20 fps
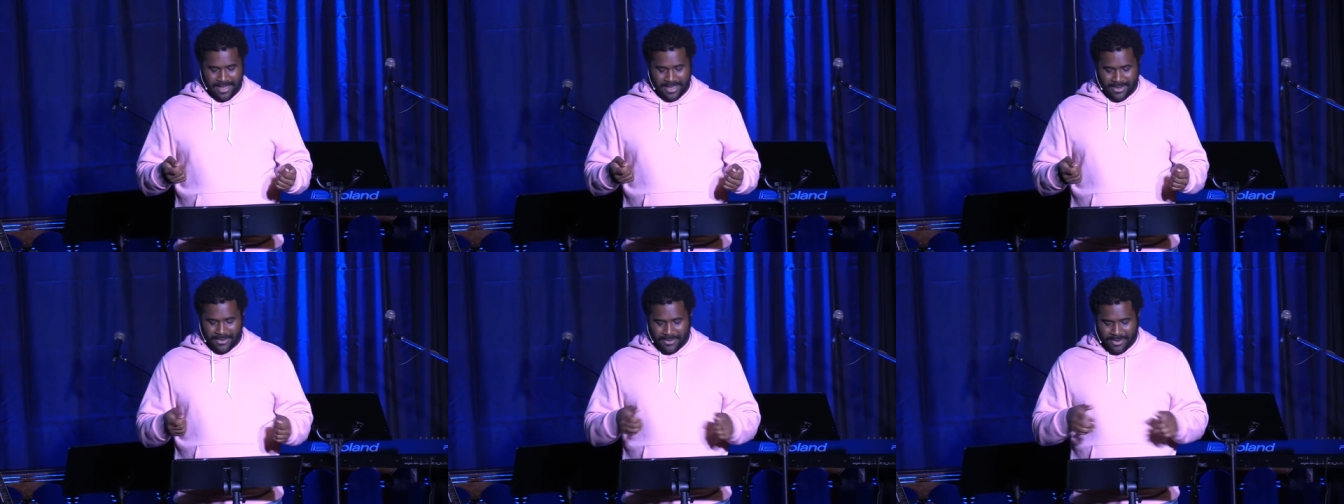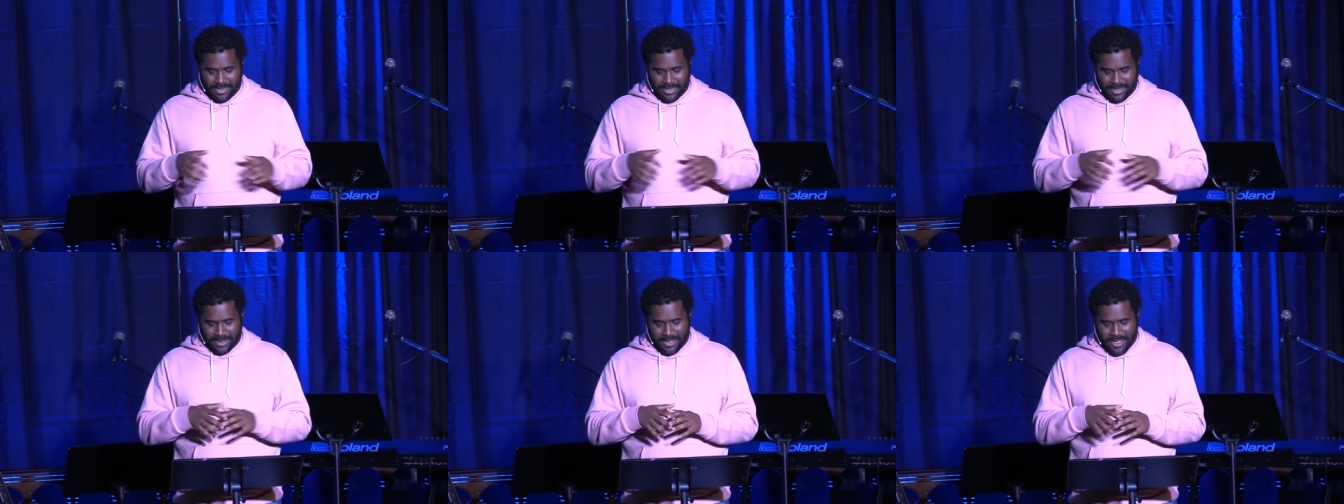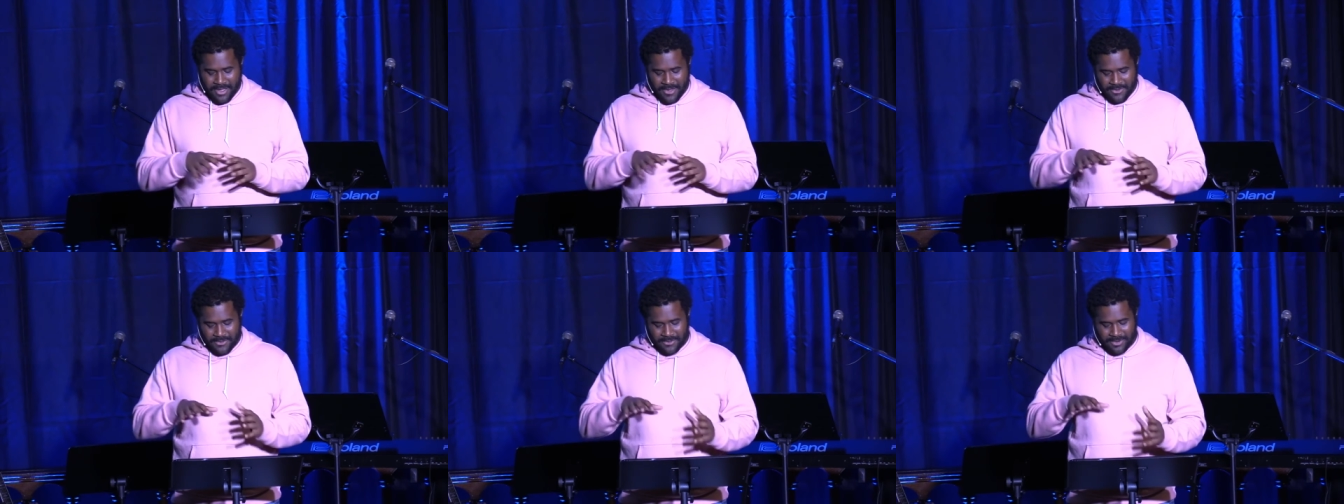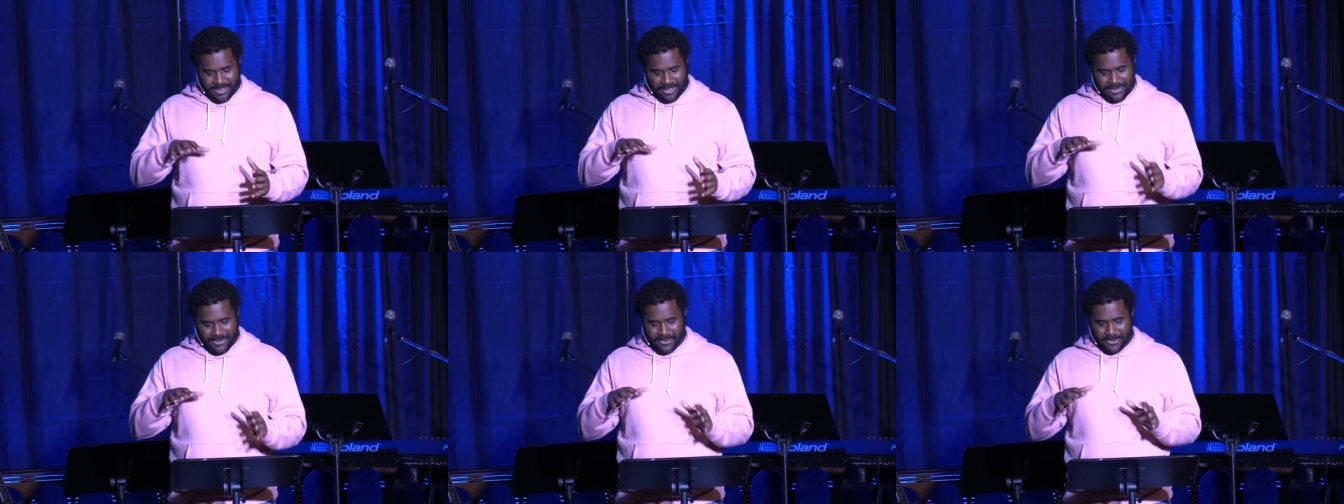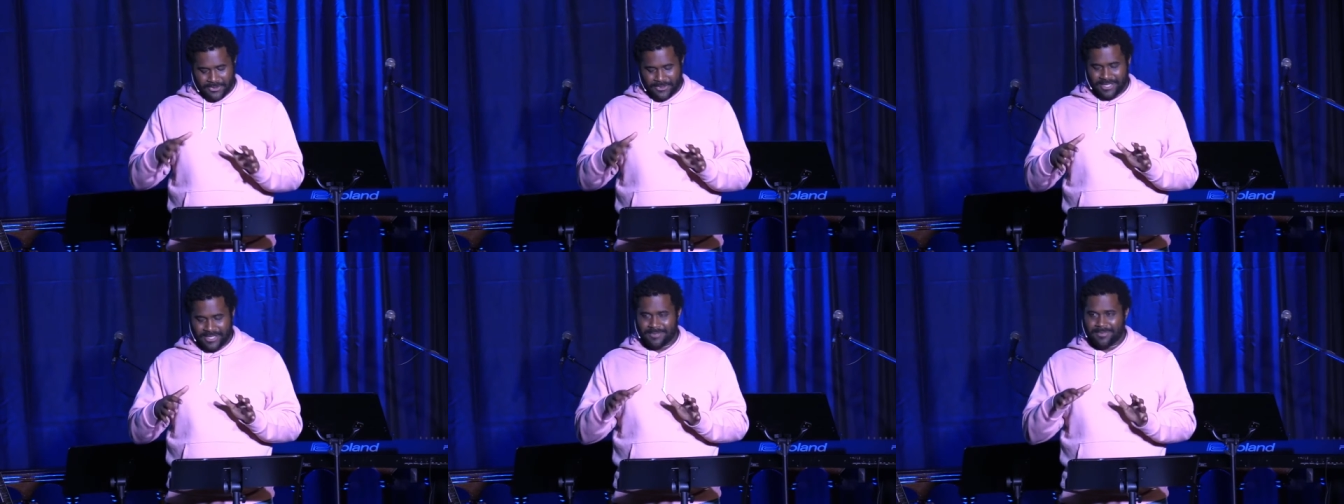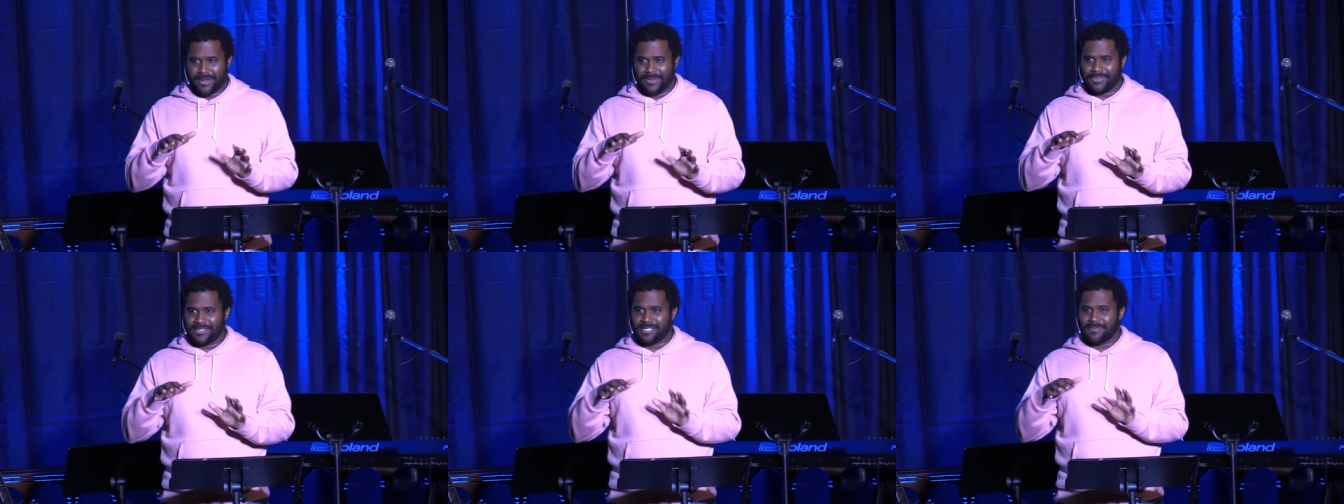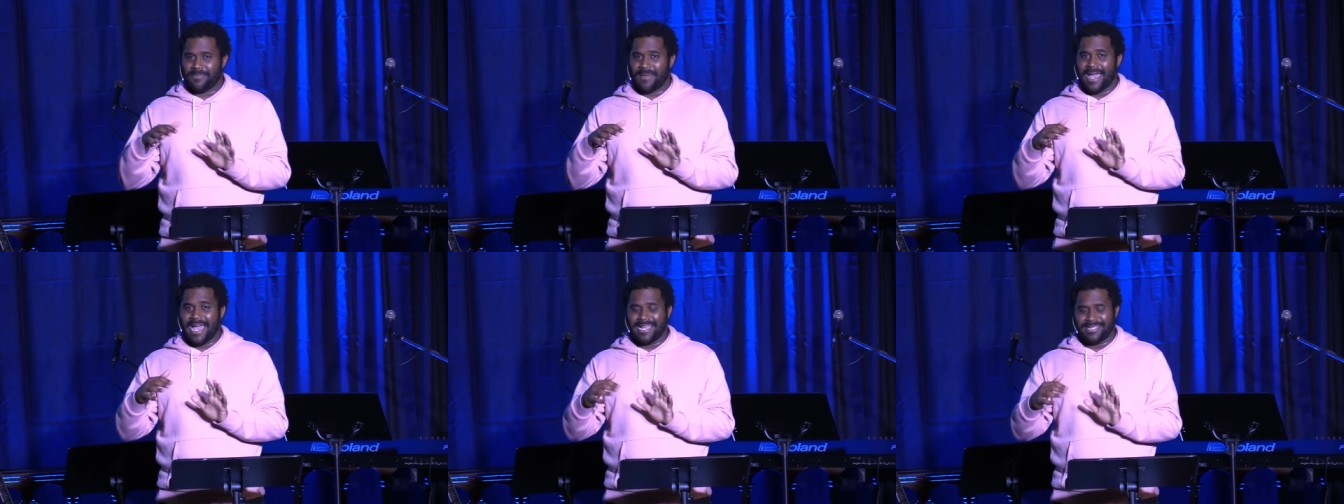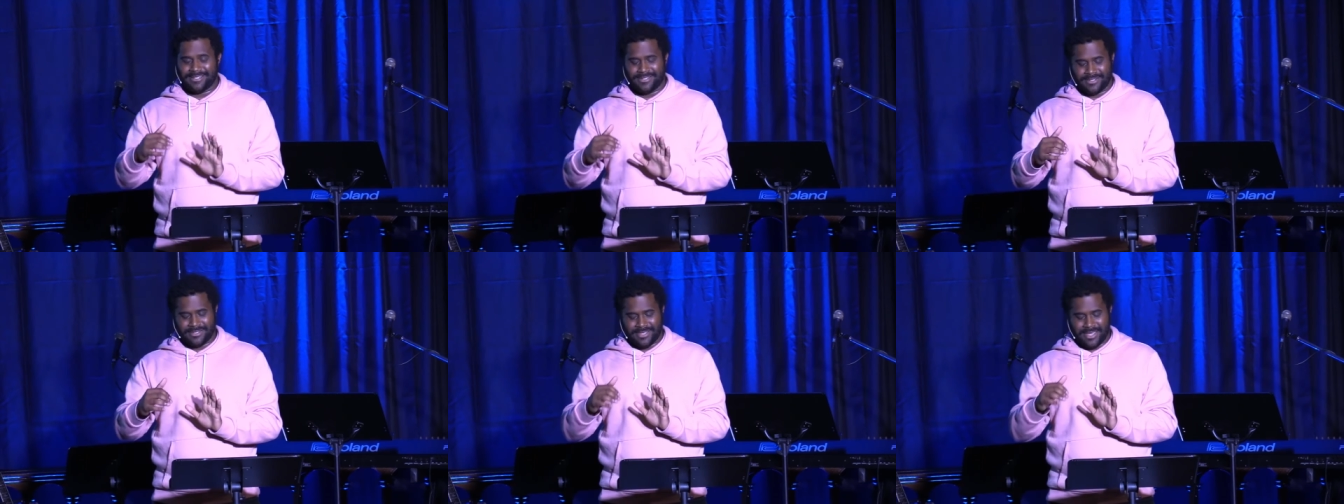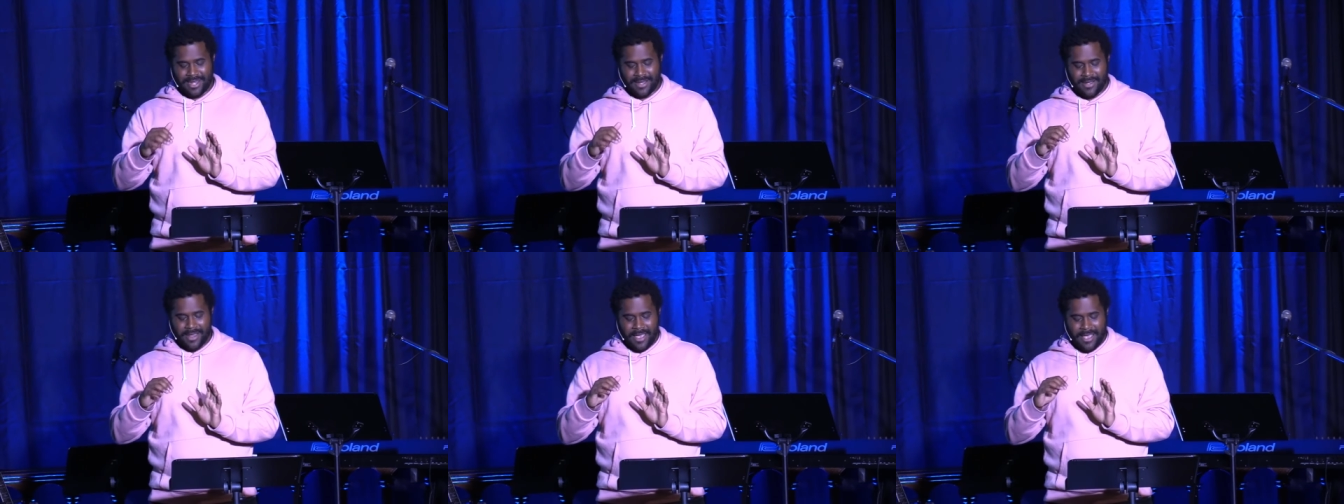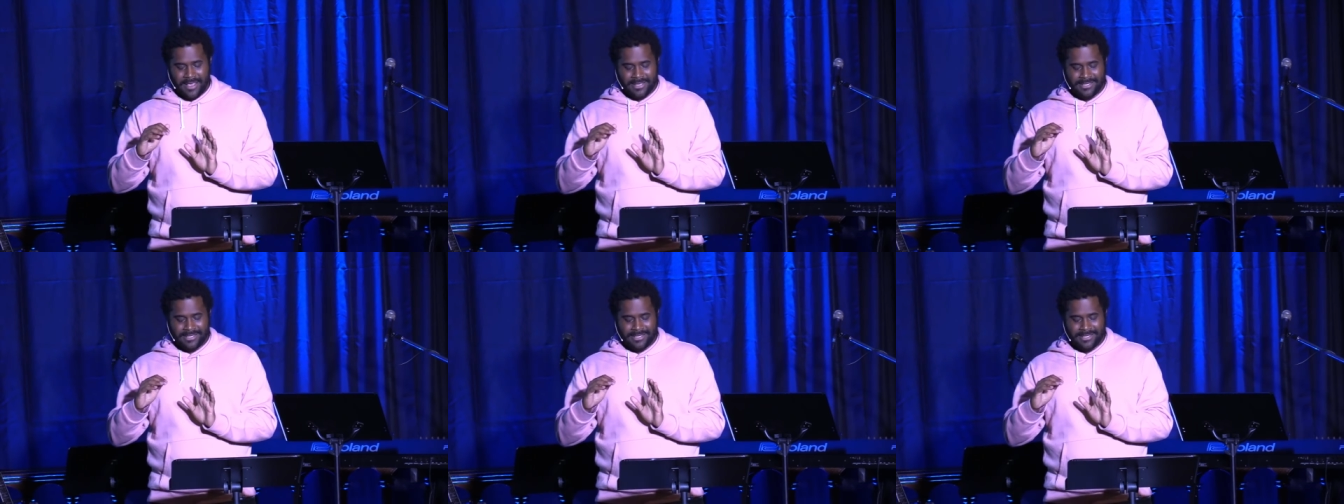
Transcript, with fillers: You know, one of the really cool things about this passage is that it